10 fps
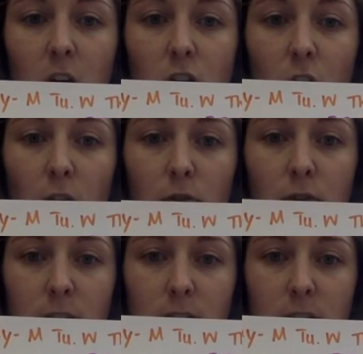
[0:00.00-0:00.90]
Total
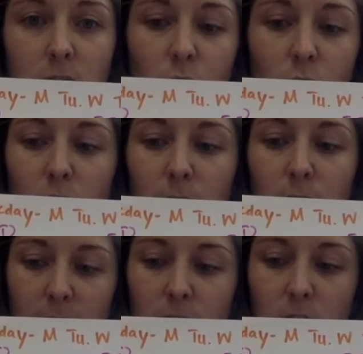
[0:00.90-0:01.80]
distance. What do I
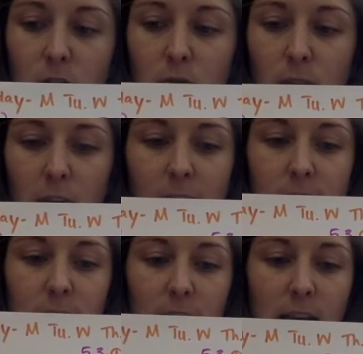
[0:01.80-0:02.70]
have to do with
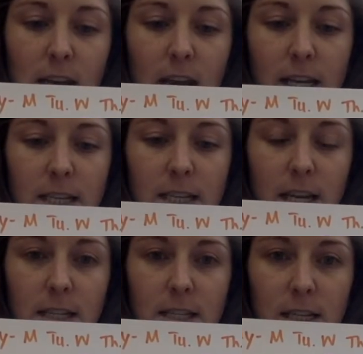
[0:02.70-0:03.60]
18 and
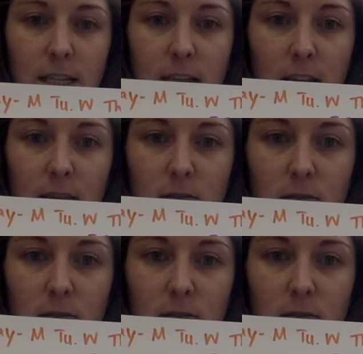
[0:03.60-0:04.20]
10 6/10?